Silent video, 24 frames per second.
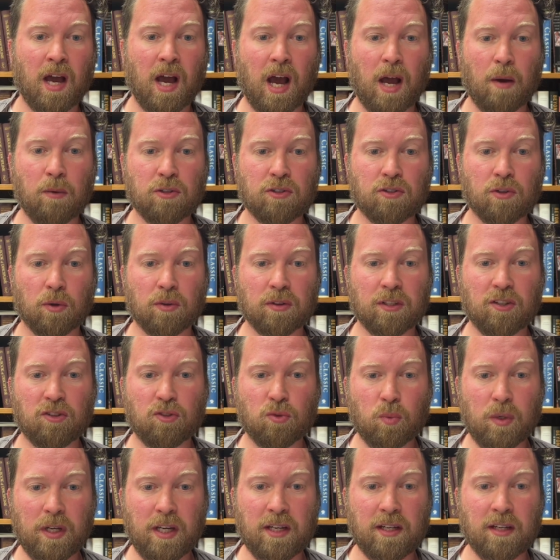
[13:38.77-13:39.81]
I was told
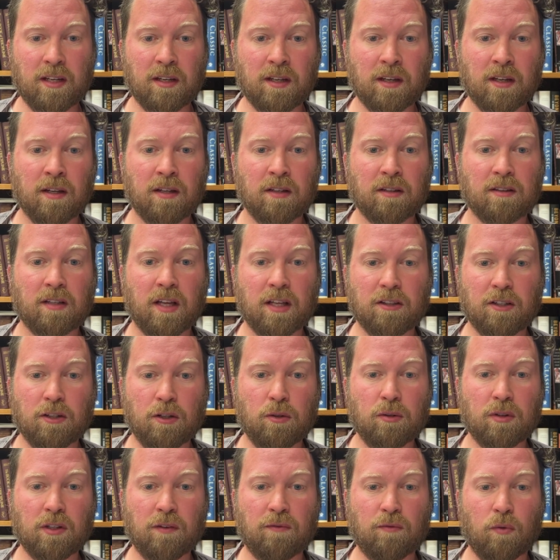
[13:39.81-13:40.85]
this week that the
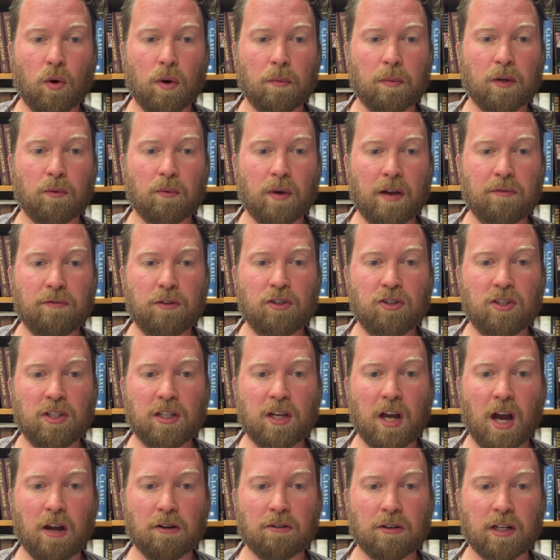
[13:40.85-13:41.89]
newly forming refugee
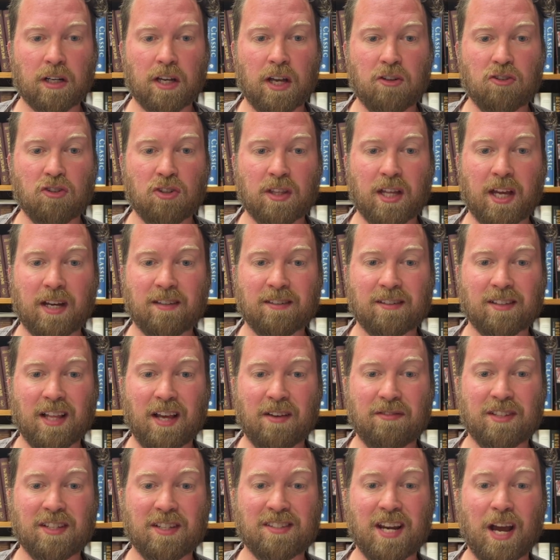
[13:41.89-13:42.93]
congregation that is
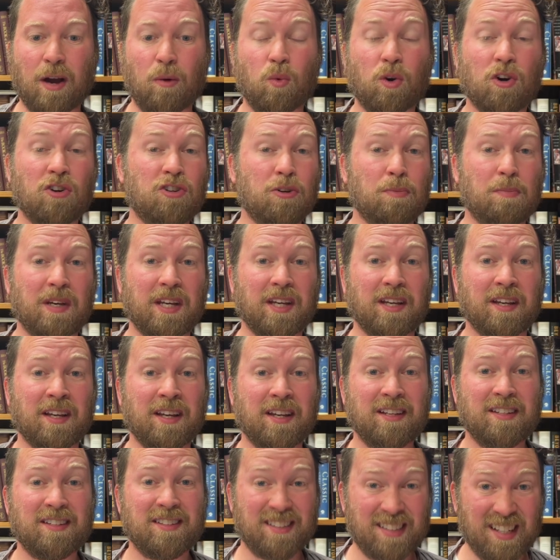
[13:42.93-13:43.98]
left is now worshiping
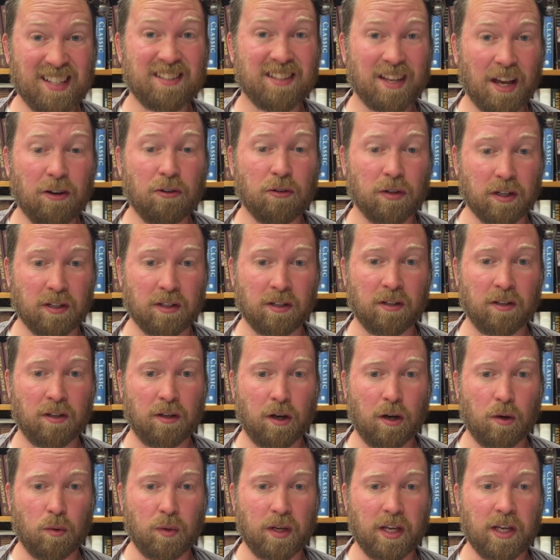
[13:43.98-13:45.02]
600
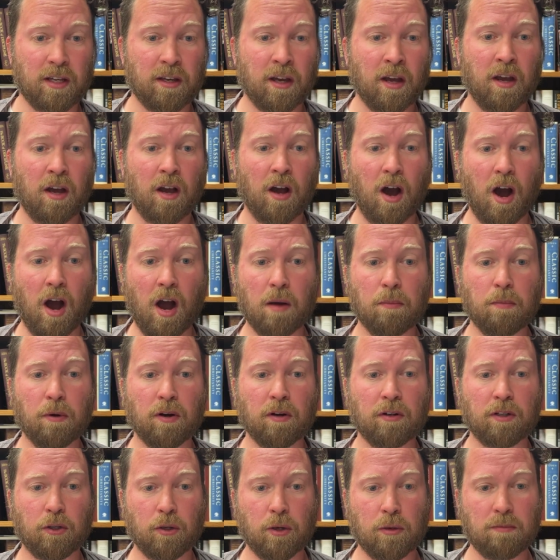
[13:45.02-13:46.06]
a week.
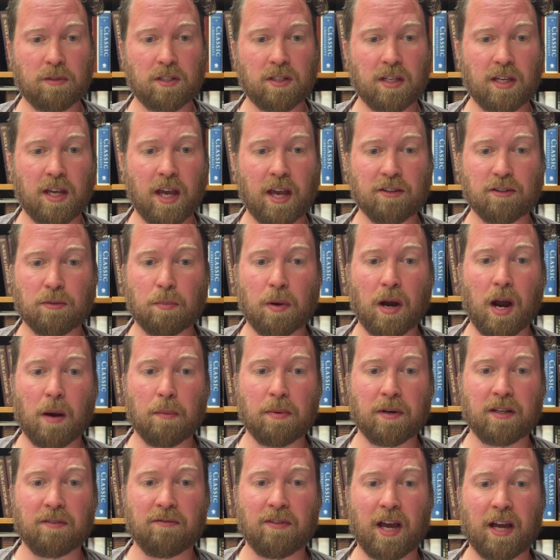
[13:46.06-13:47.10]
Auburn UMC has a
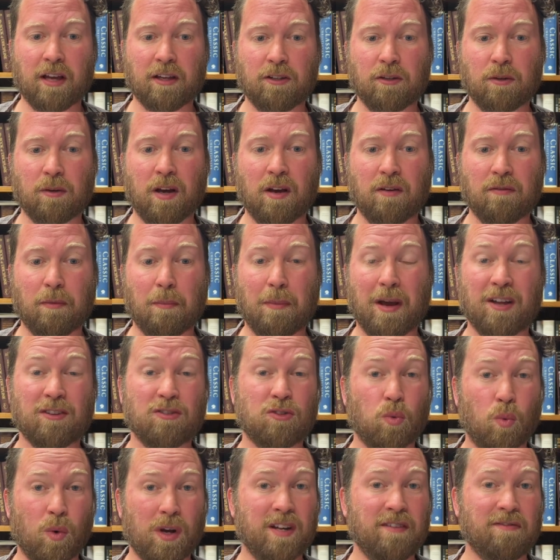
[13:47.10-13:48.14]
property value of
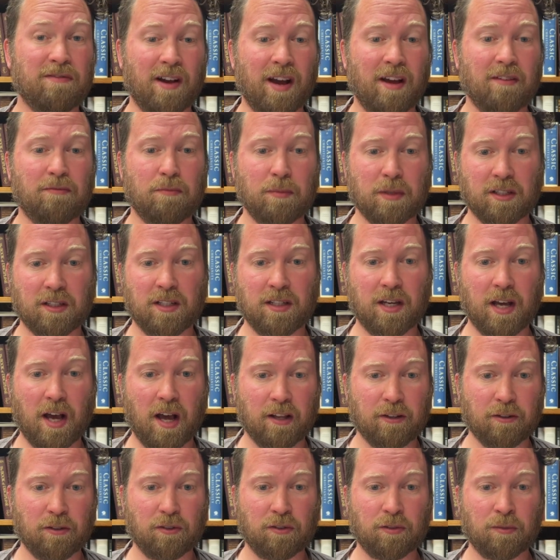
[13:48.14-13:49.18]
about $25 million.
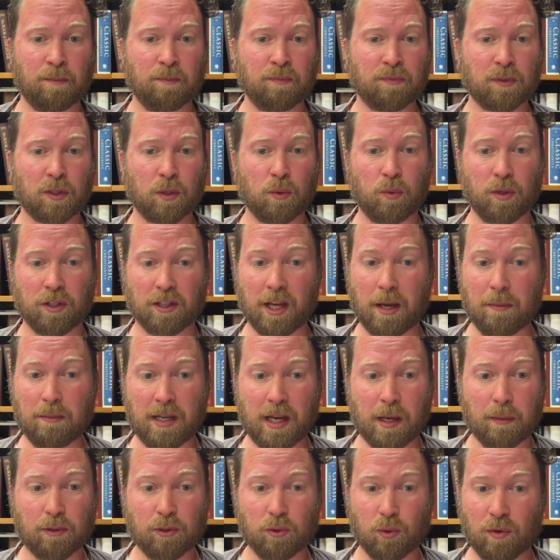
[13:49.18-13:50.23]
Will they
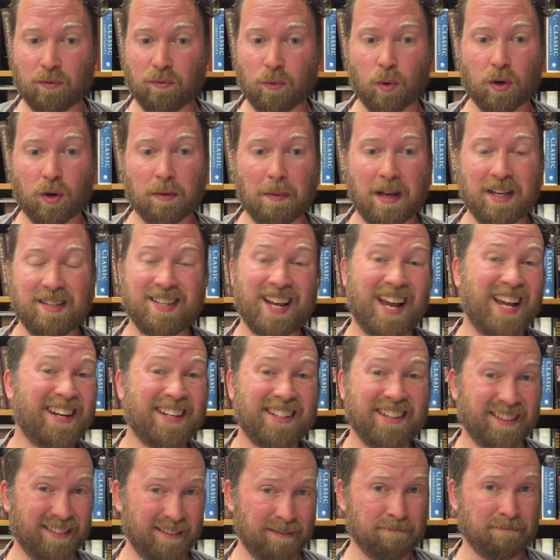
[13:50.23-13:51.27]
be able to afford to maintain
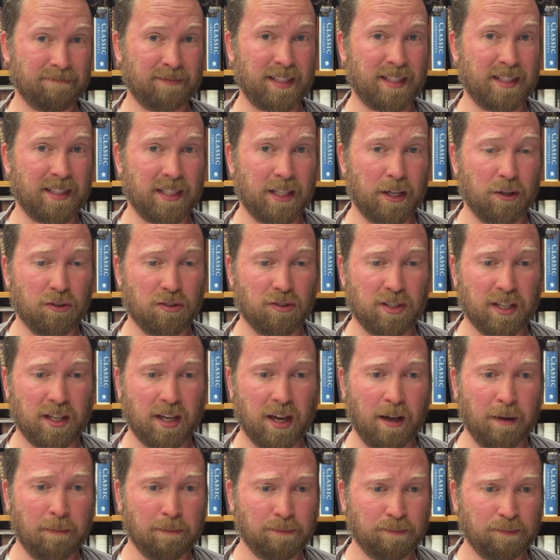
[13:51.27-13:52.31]
it in the years to
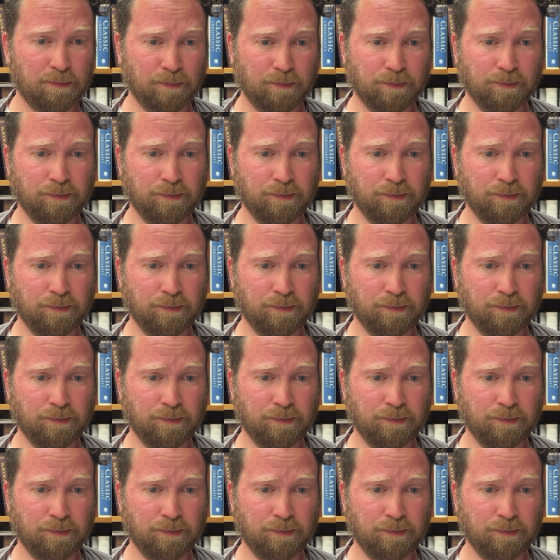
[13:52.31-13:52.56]
come?